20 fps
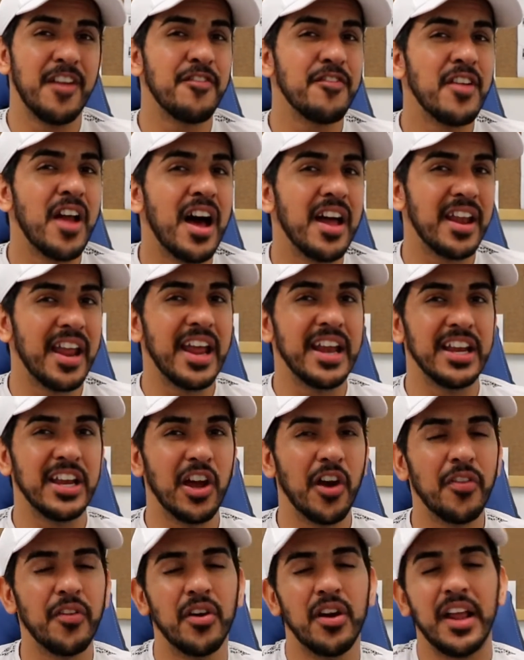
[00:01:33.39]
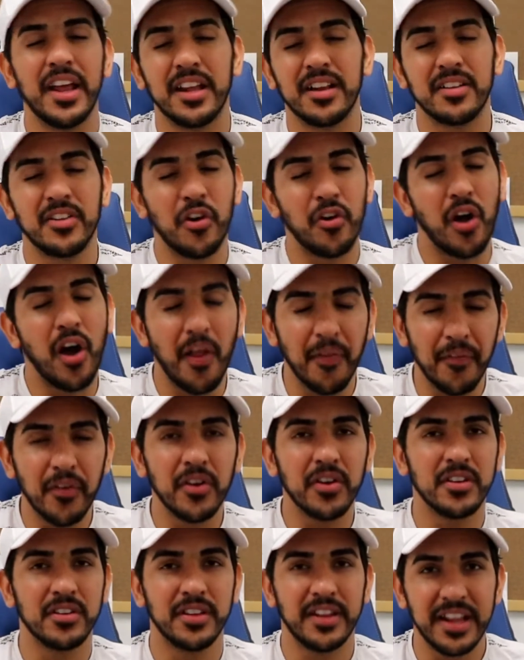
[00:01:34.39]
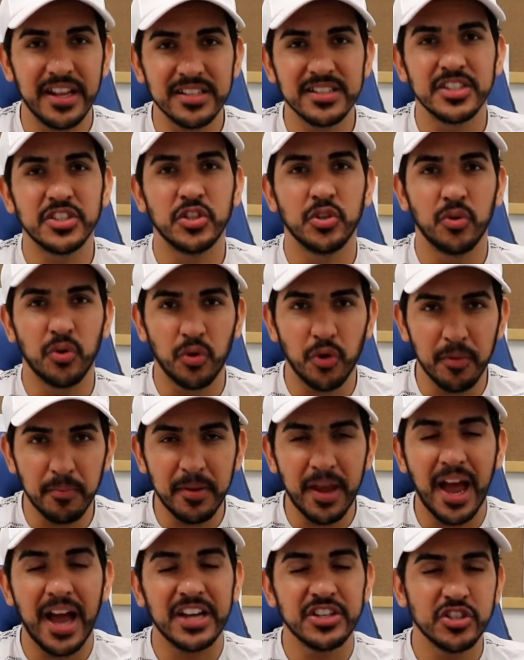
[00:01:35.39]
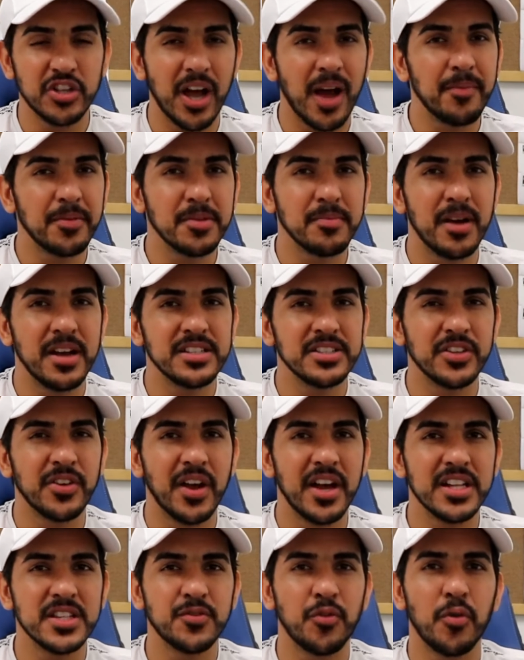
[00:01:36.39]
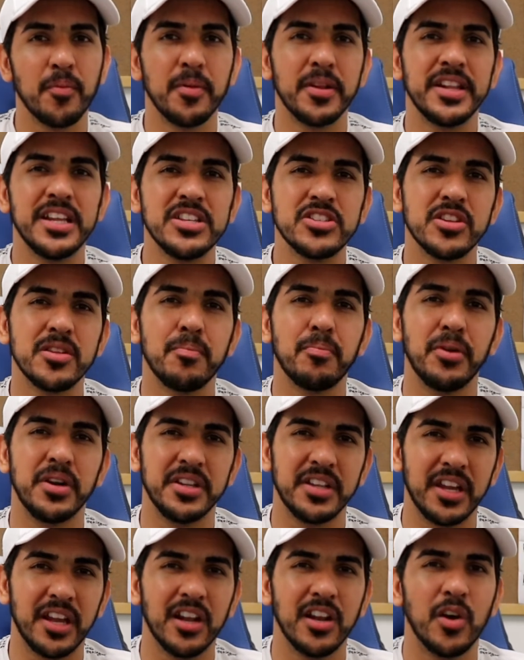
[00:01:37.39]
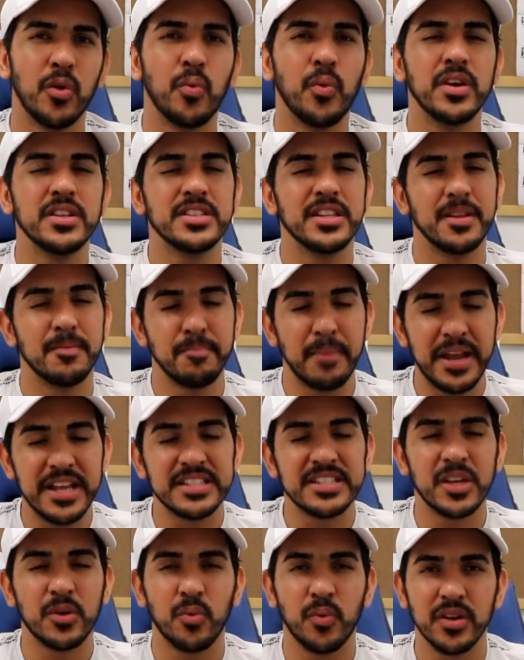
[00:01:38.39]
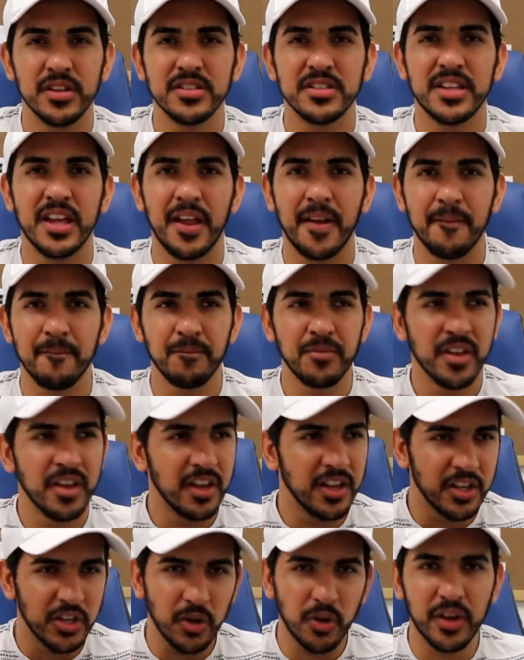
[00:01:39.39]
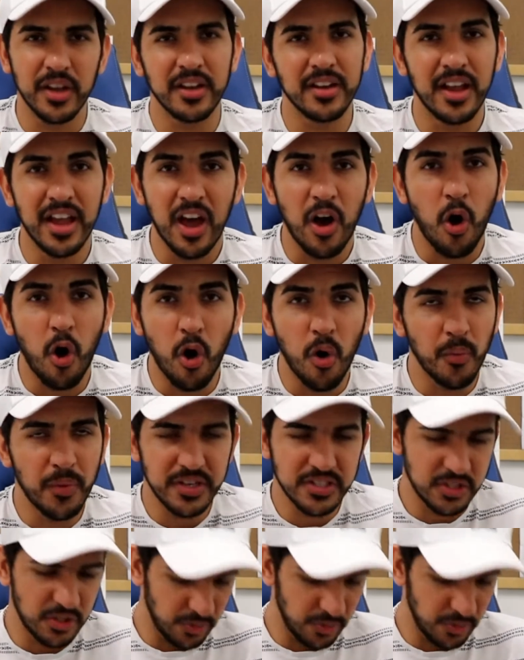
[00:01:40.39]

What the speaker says: if not any other. Like, there are other things that you could be actually optimizing your ads for, but these are the particular ones and the basic ones that you can always